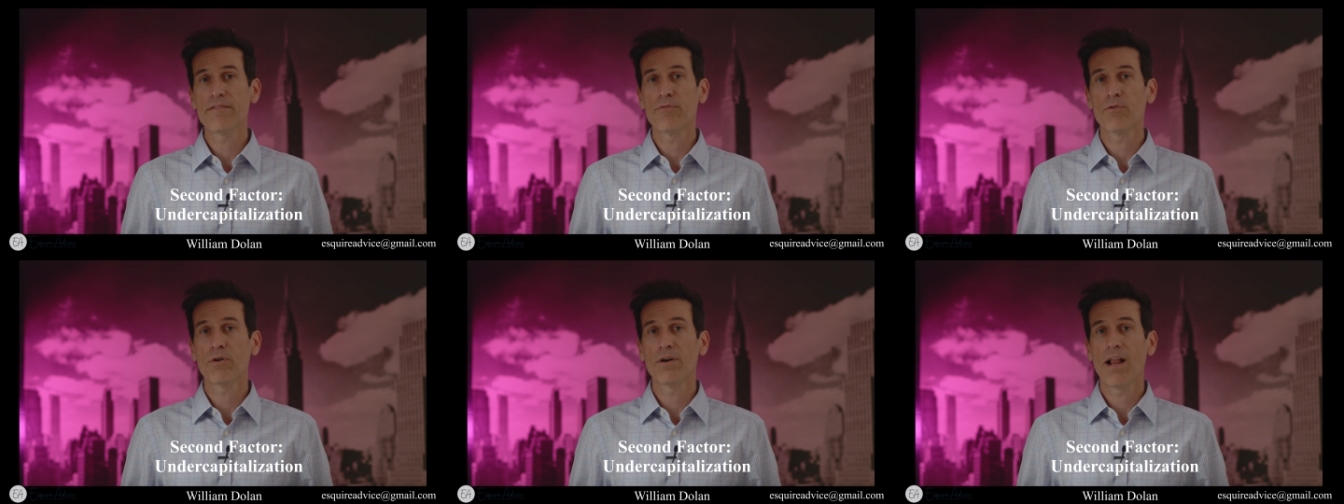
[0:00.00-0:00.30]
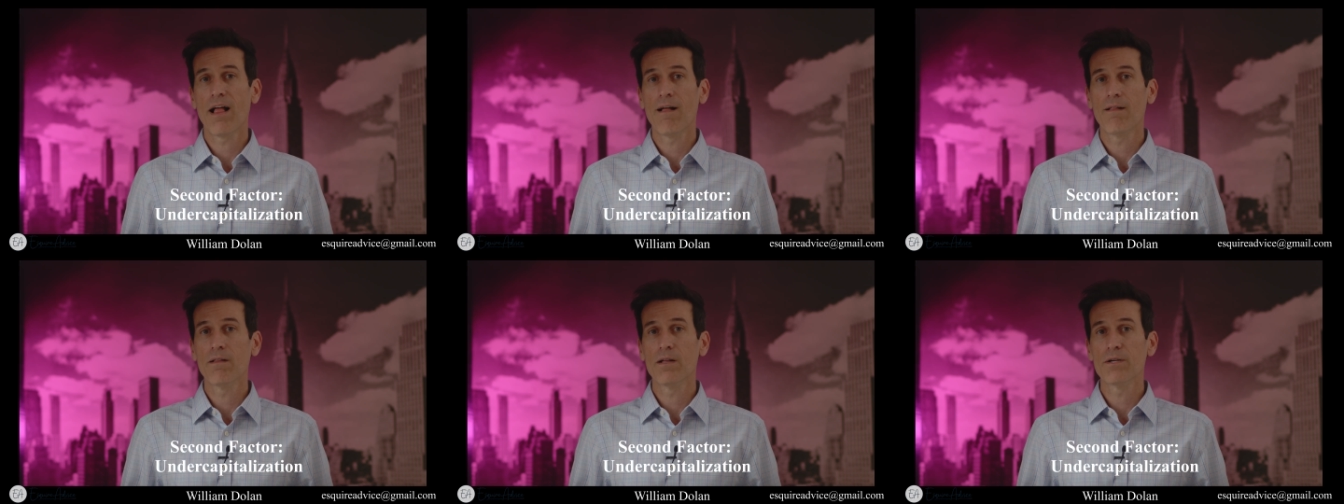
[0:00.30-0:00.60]
for an
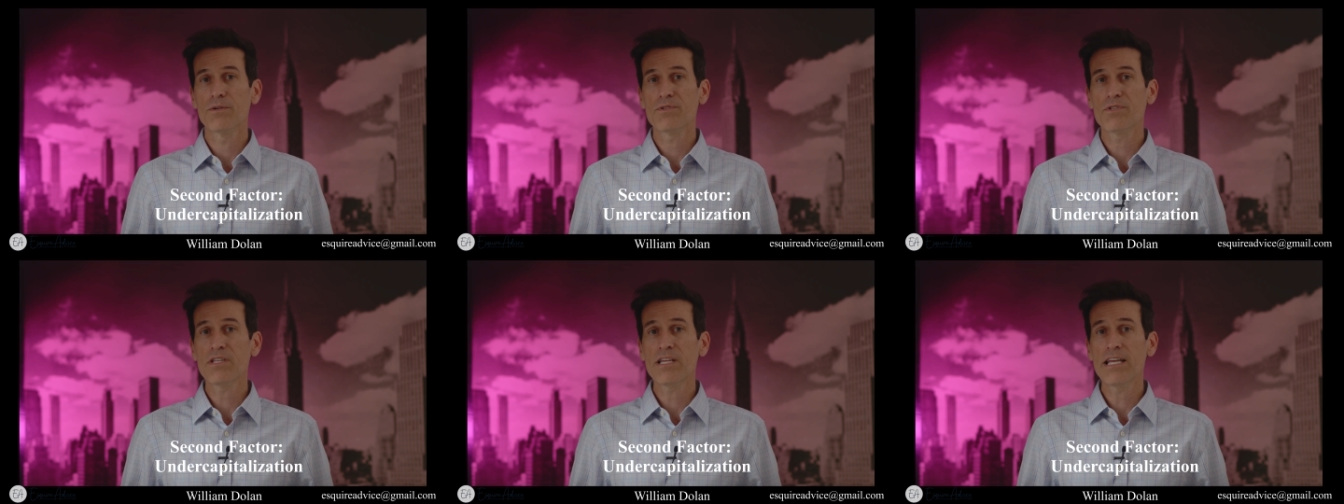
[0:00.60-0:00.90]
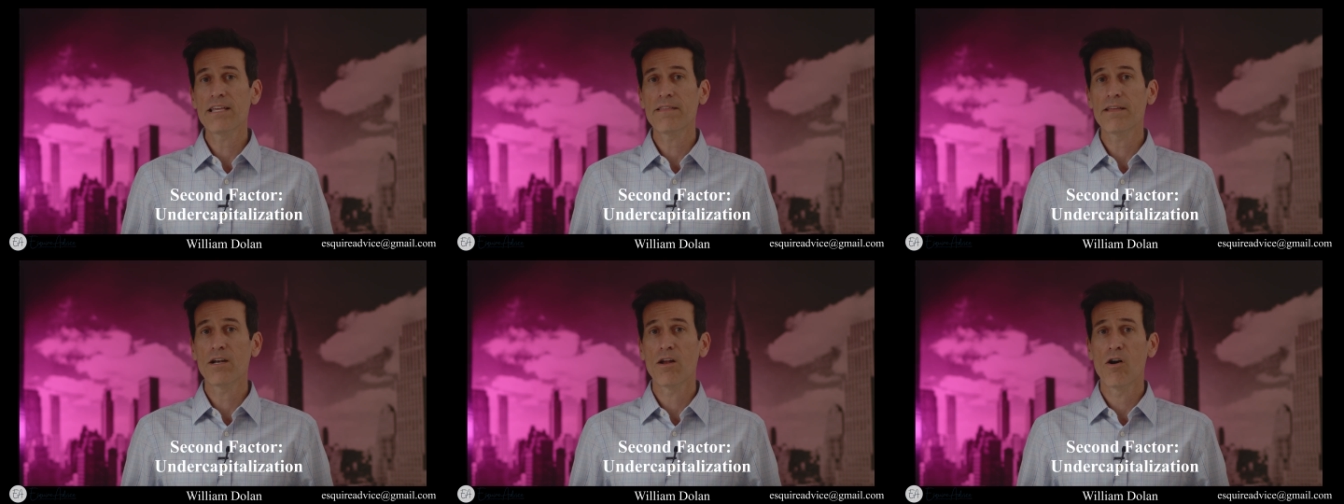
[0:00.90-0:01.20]

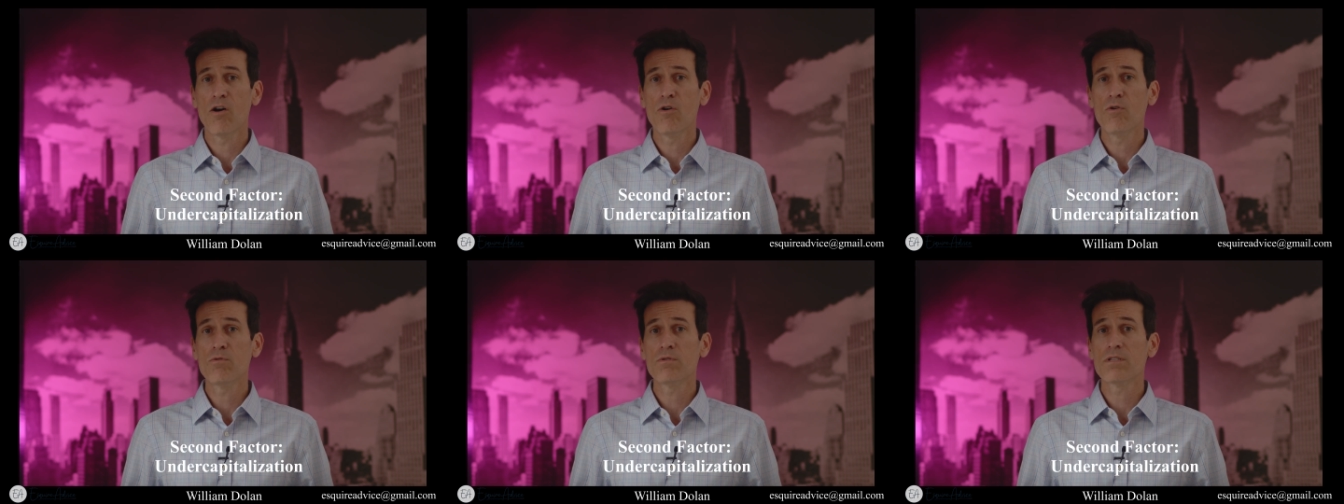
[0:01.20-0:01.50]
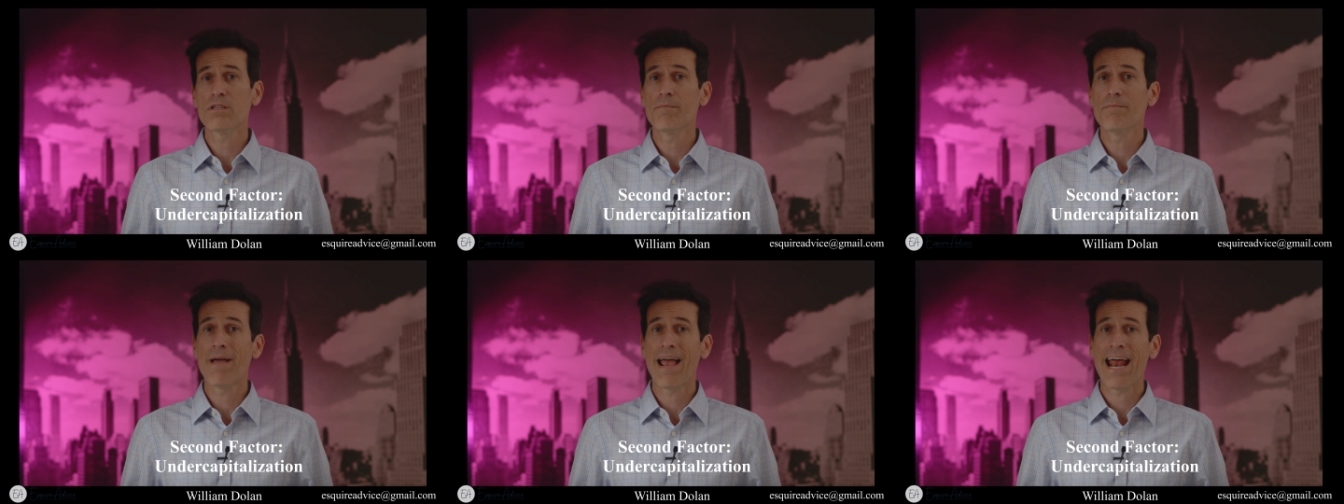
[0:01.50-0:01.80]
LLC that owns
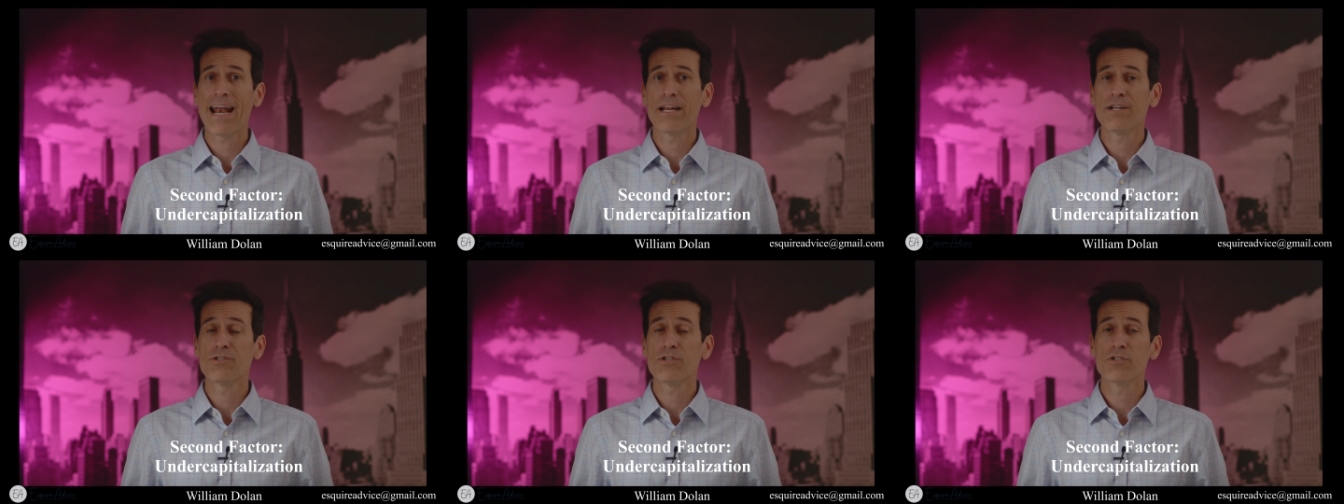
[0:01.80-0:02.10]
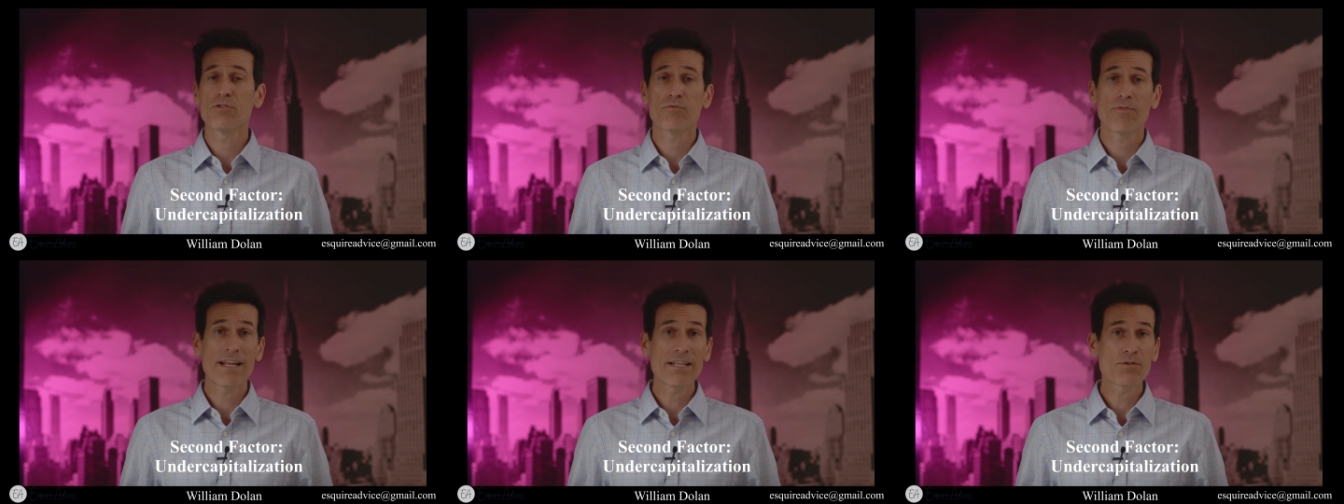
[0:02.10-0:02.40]
and
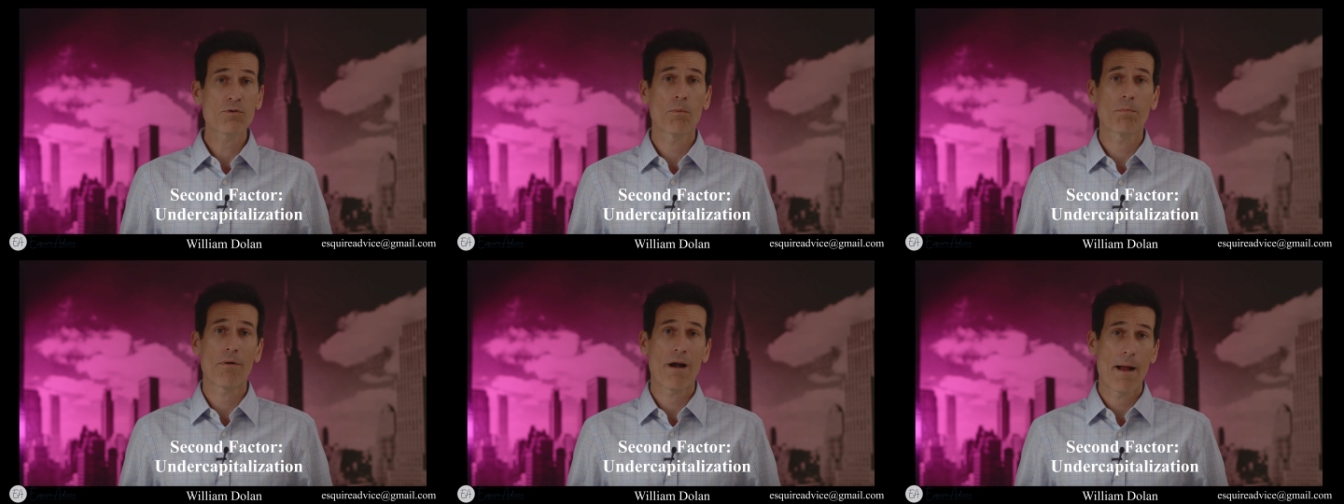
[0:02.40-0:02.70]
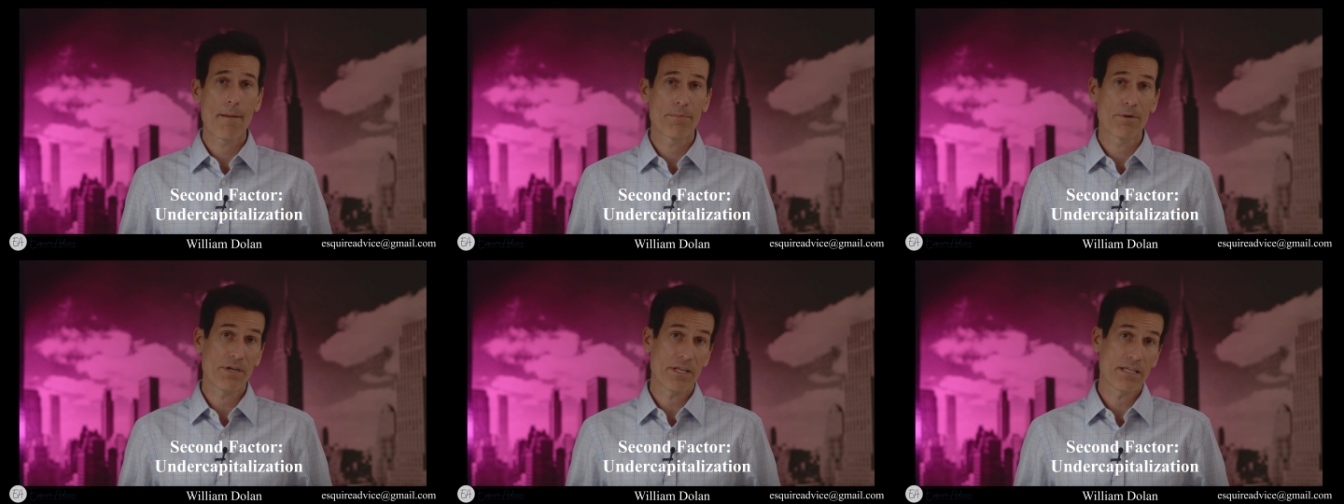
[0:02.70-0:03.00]
manages rental
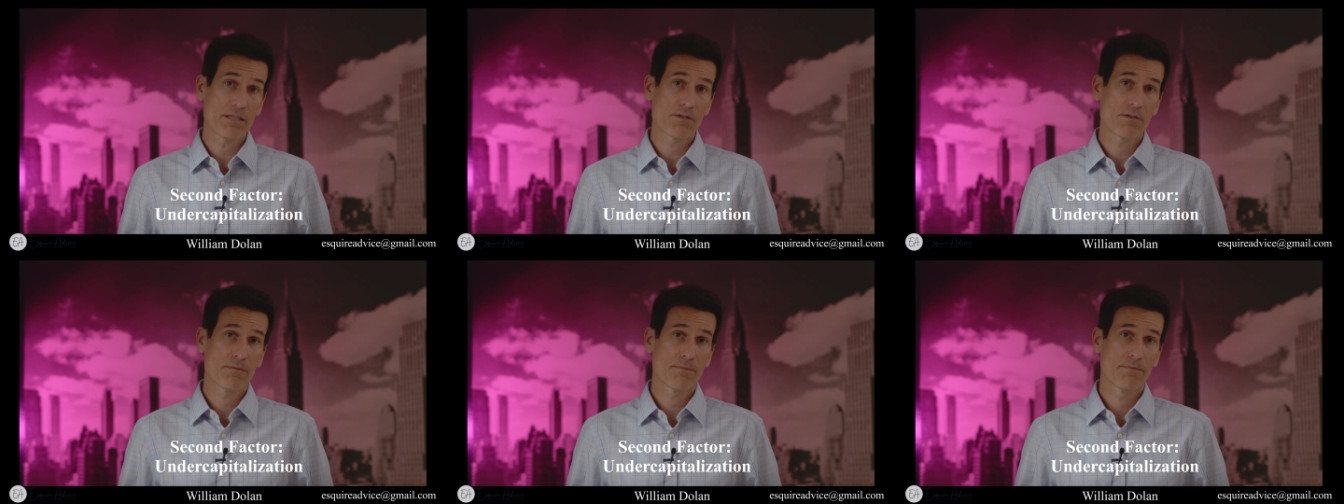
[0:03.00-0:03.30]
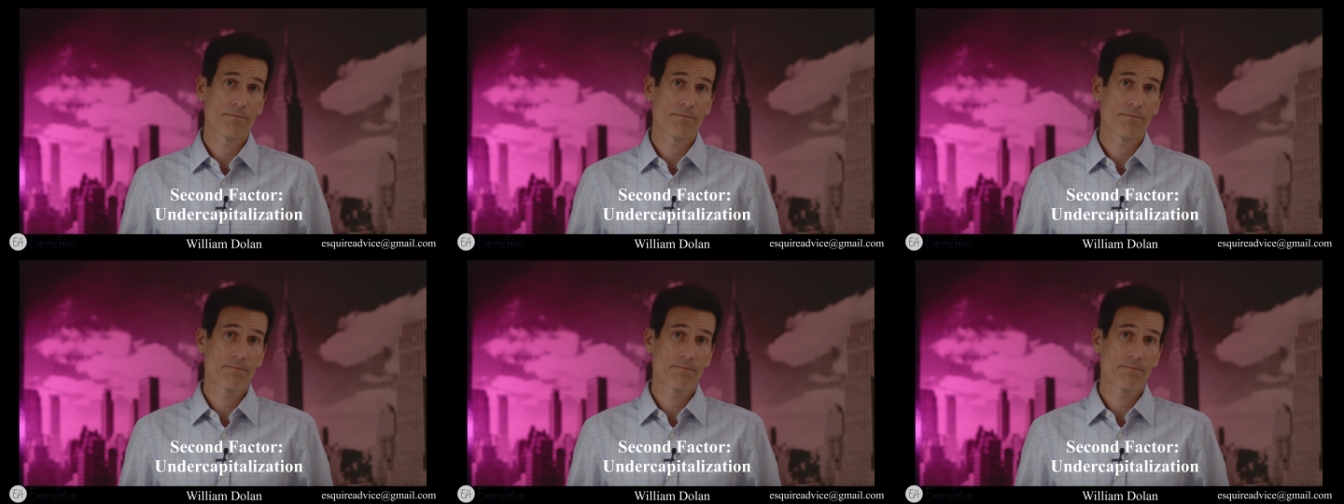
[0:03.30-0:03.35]
properties.